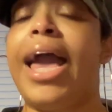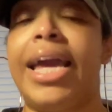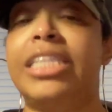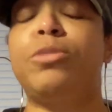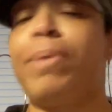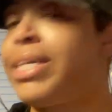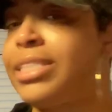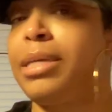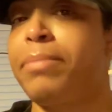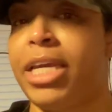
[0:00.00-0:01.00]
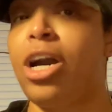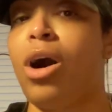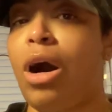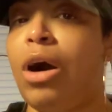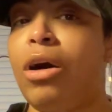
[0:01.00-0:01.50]
And it's pissing me
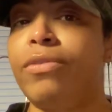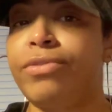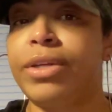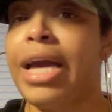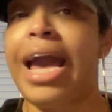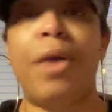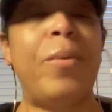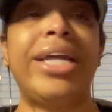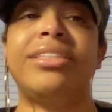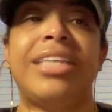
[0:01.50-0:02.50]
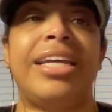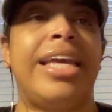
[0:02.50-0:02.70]
off and we can say,